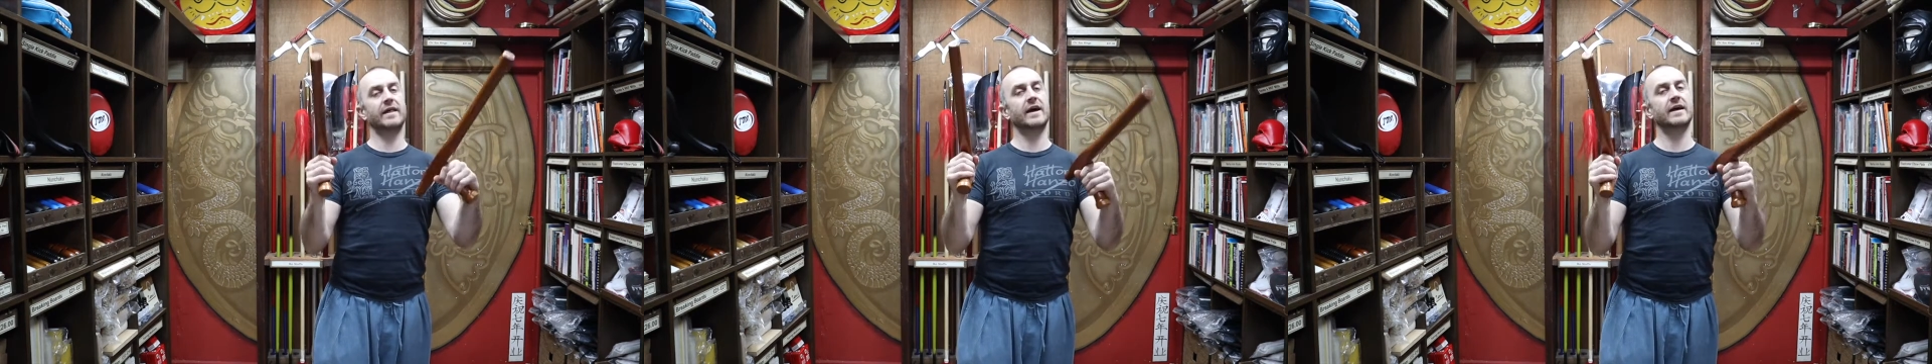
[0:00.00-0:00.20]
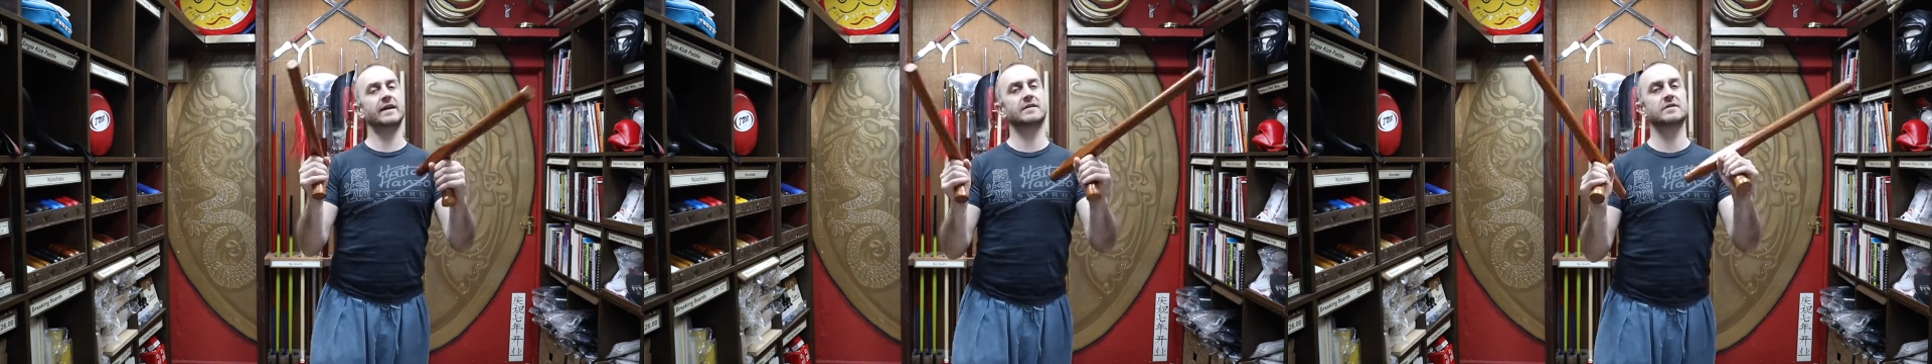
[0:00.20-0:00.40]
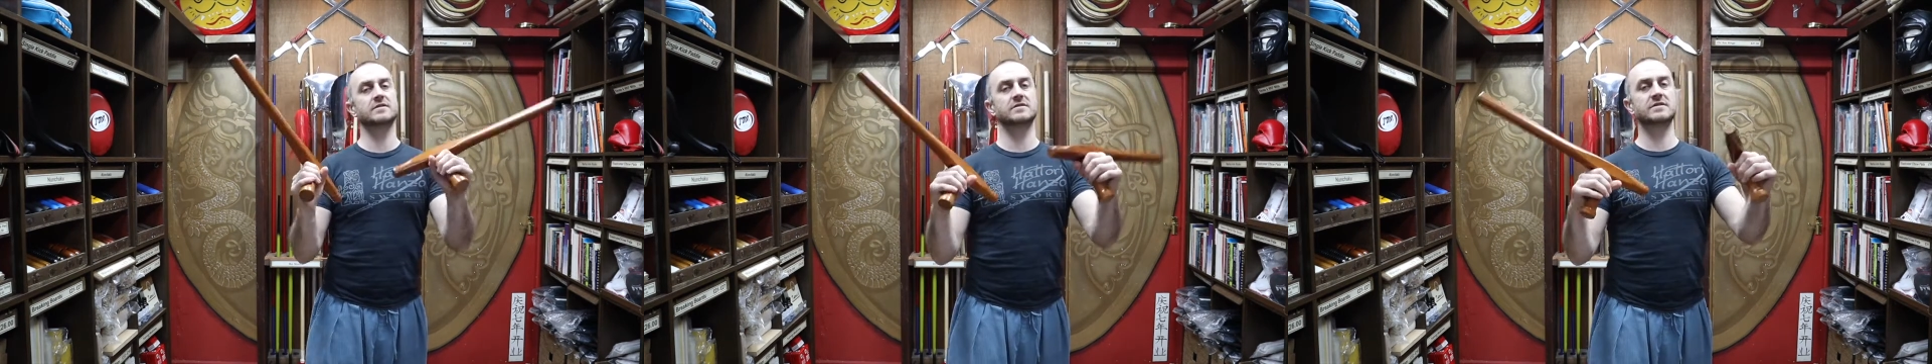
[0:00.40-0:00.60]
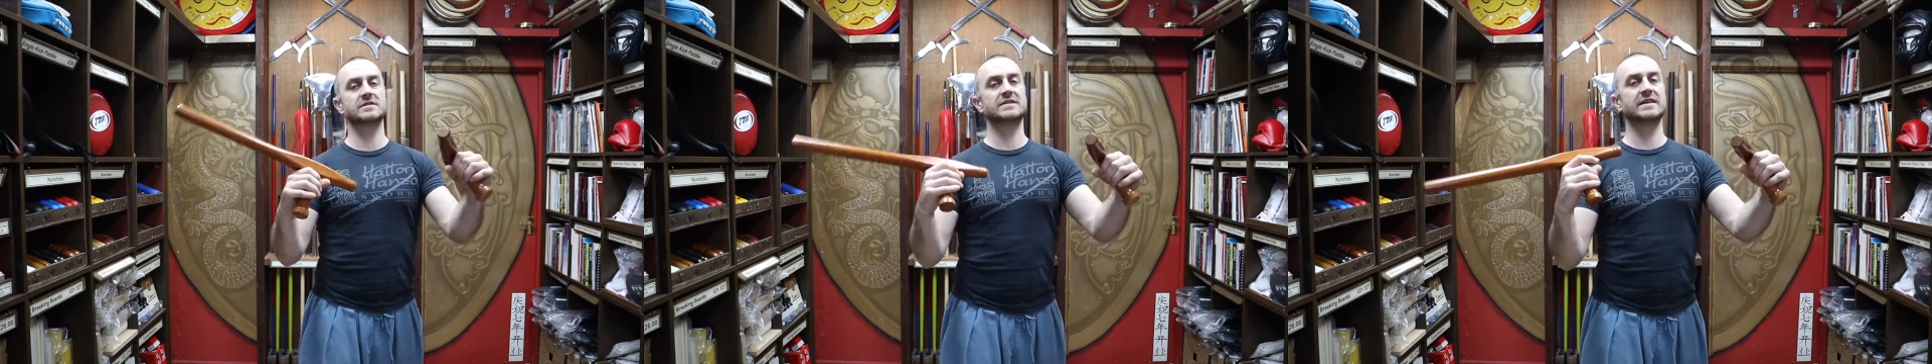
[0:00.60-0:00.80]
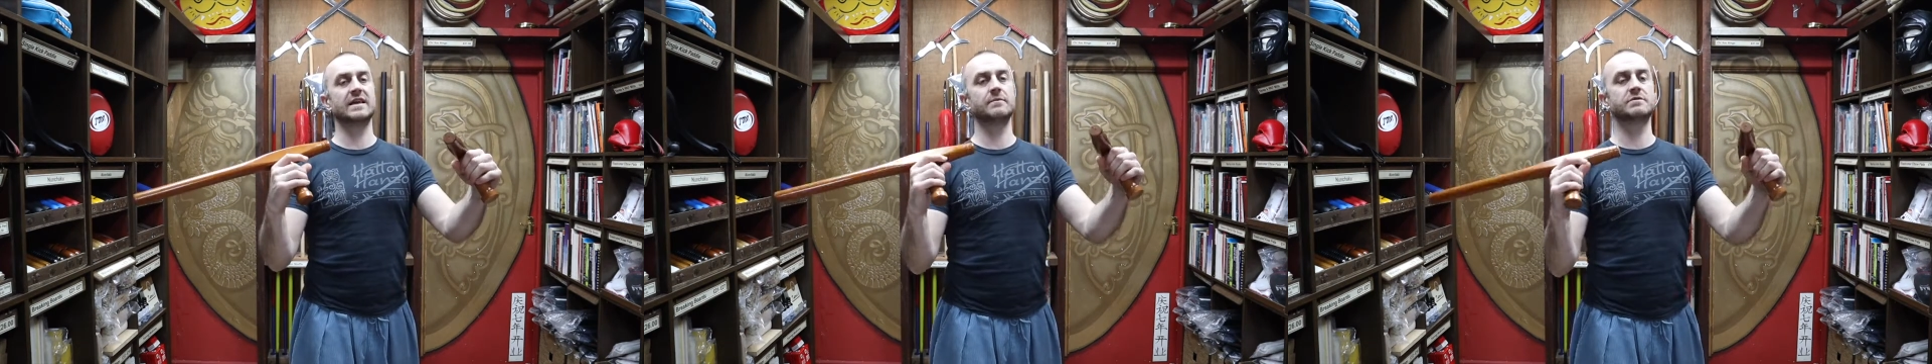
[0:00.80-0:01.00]
that. It doesn't
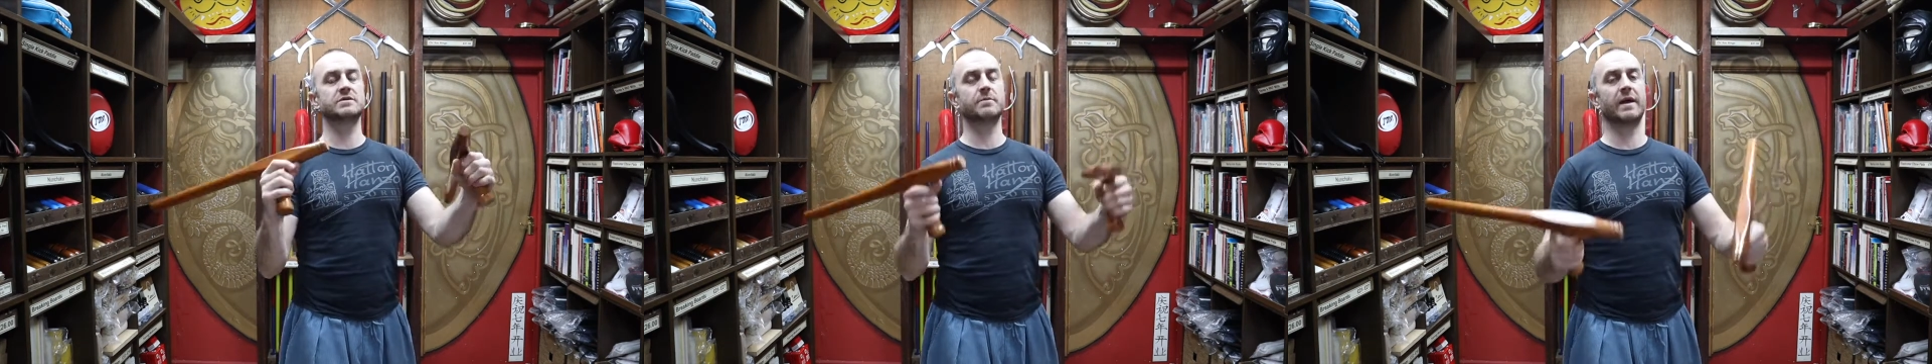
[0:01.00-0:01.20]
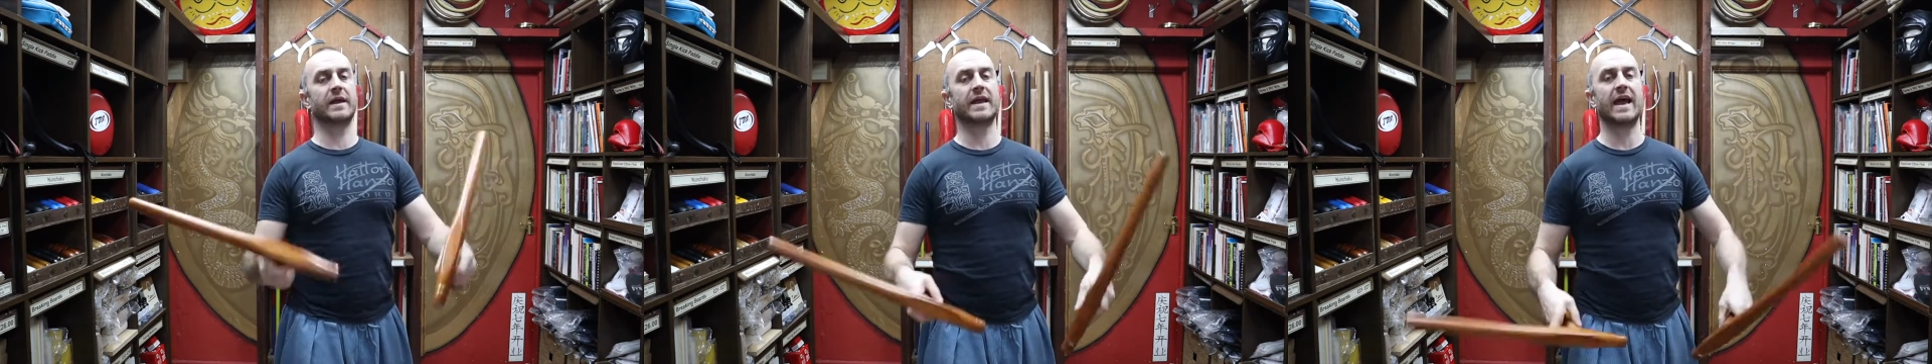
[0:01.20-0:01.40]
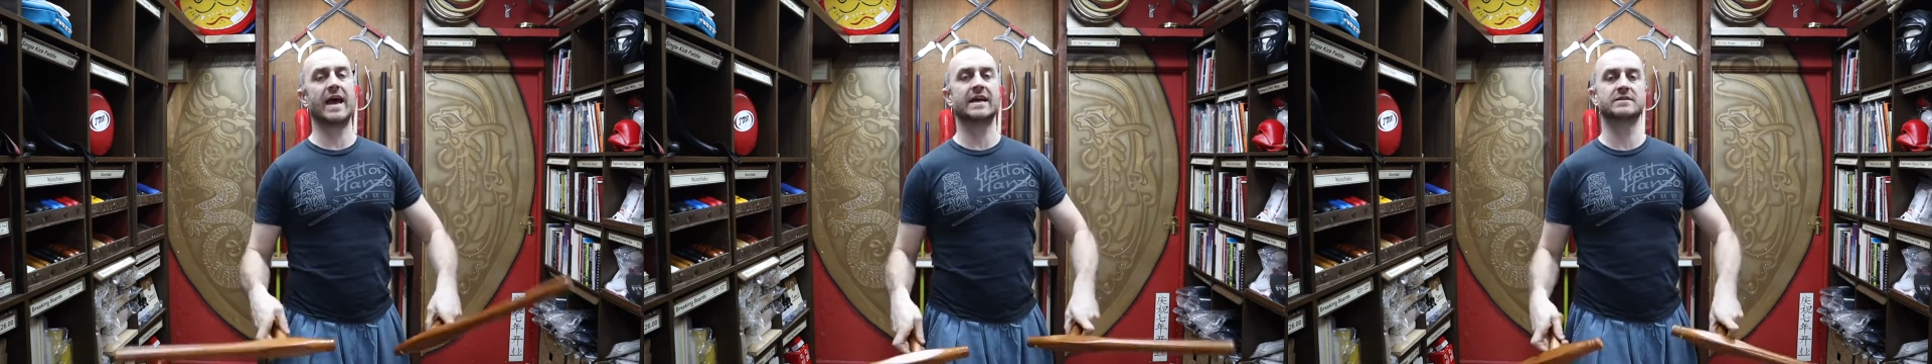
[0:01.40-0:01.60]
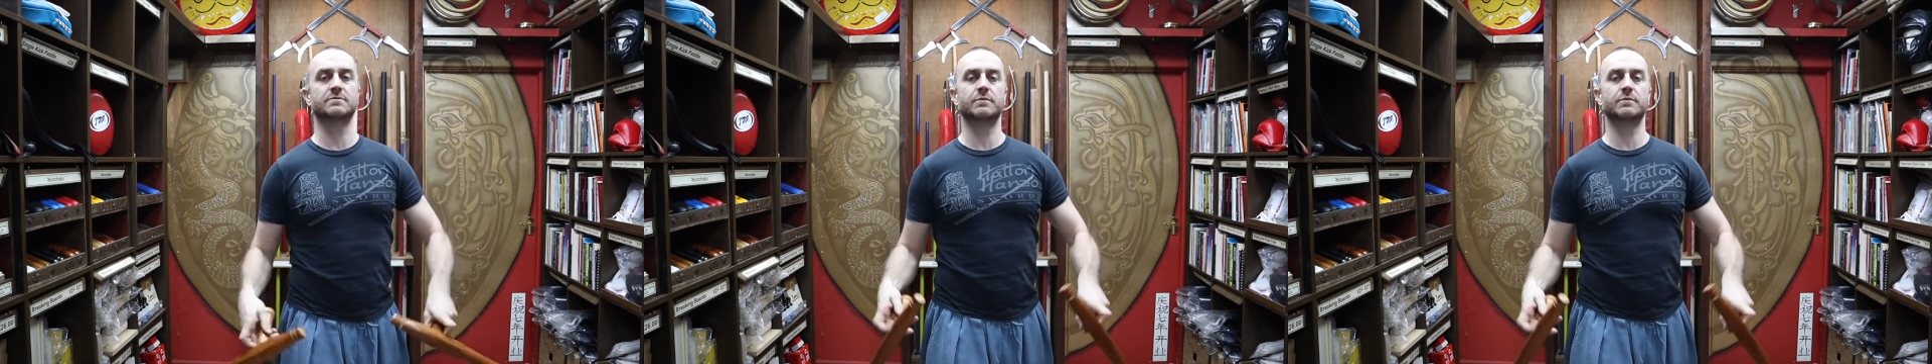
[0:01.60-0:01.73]
seem to make as